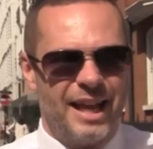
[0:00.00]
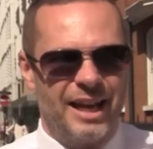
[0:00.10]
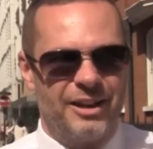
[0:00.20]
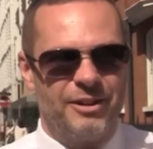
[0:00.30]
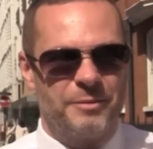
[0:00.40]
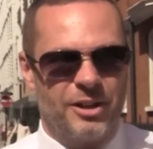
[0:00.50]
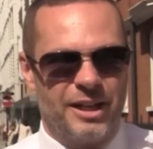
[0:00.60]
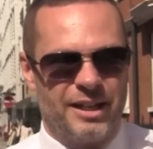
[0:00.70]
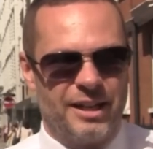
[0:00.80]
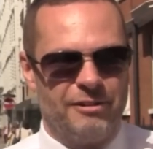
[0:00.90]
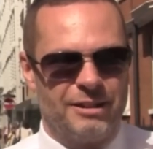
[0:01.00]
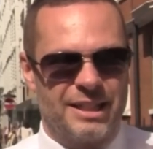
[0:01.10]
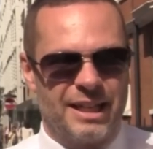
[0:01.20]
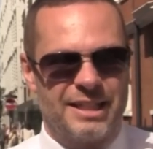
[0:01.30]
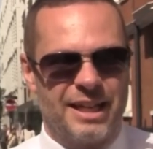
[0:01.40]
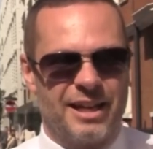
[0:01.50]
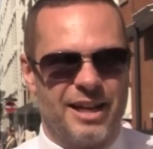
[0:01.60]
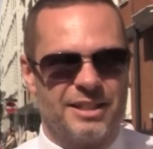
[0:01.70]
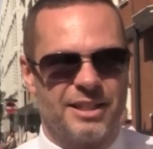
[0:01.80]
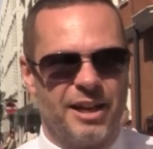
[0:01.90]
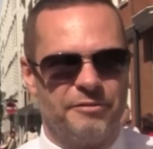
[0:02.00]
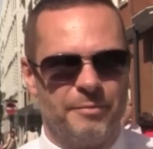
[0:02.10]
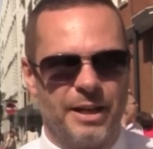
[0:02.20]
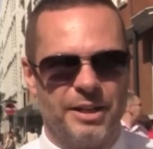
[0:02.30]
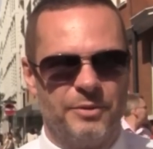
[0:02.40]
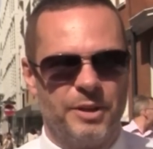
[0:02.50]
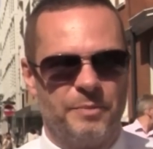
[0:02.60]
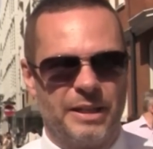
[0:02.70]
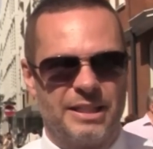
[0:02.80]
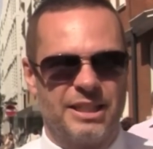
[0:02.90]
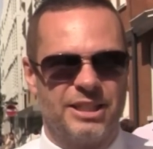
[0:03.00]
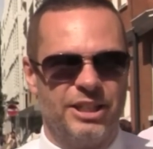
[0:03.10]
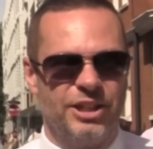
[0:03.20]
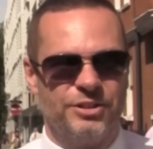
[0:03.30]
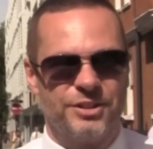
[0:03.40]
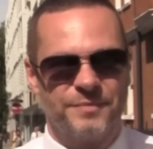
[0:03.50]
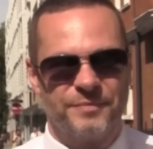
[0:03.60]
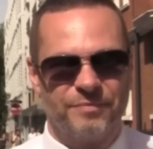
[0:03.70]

Hello, I'm Colin and here are today's headlines, live from London with Pinksixty News.